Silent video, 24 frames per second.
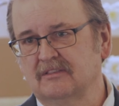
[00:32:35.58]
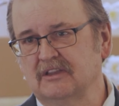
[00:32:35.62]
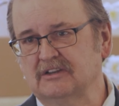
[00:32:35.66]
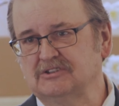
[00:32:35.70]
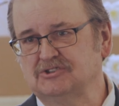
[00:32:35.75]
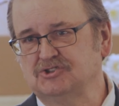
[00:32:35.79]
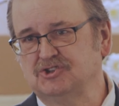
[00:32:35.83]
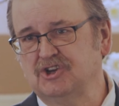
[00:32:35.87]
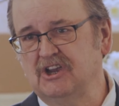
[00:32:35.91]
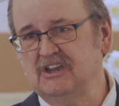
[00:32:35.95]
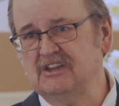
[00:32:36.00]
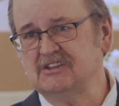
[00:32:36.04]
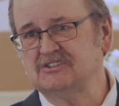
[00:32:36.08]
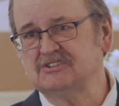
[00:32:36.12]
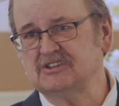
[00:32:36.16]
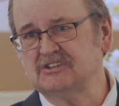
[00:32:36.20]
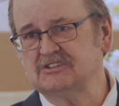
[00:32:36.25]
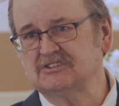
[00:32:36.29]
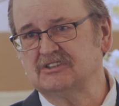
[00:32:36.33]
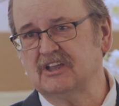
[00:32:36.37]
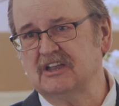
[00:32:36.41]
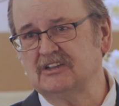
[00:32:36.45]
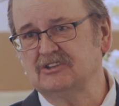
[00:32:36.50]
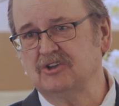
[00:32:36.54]
The
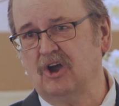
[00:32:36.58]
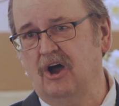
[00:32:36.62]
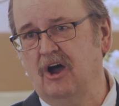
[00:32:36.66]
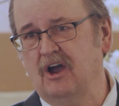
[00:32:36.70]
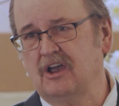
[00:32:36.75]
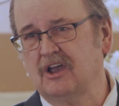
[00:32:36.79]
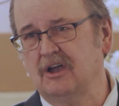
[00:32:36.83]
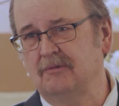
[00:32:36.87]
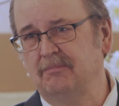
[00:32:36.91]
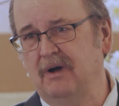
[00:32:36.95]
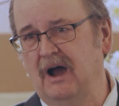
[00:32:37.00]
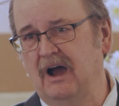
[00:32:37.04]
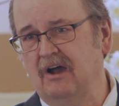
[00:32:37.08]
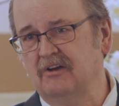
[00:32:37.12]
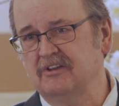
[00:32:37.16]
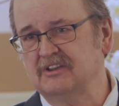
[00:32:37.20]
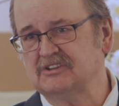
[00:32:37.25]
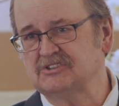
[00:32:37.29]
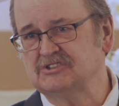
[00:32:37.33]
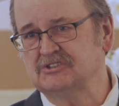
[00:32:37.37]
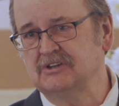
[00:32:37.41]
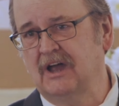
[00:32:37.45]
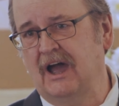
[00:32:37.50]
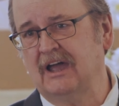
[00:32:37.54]
Jesus they talk about
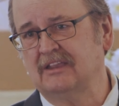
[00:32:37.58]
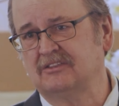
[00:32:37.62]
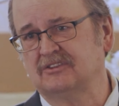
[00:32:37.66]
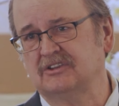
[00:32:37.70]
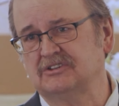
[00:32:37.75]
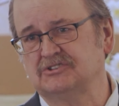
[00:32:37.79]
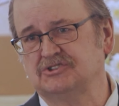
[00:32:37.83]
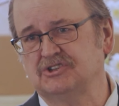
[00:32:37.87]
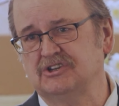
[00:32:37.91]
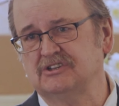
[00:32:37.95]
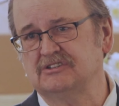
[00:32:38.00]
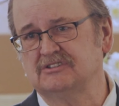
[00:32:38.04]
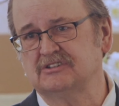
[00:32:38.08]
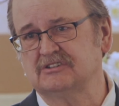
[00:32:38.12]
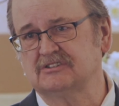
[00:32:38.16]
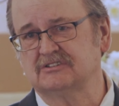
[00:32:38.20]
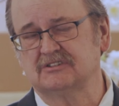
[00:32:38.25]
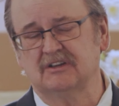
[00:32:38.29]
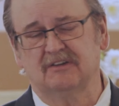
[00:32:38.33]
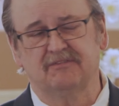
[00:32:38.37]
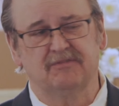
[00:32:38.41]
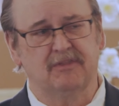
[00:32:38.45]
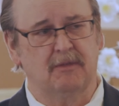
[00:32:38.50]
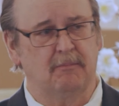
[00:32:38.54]
is not the
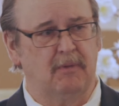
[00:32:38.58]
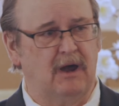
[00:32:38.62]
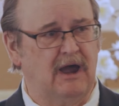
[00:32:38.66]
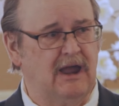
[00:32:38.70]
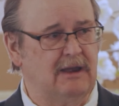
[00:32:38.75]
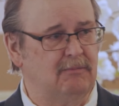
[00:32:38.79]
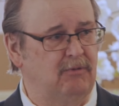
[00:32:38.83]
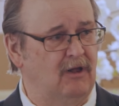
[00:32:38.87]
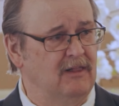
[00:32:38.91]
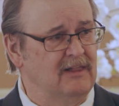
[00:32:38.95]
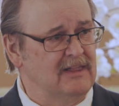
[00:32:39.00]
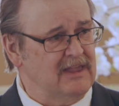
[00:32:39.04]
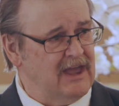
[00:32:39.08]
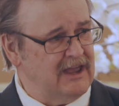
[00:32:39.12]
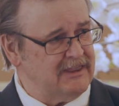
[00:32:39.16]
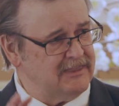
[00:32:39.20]
Jesus of the Bible,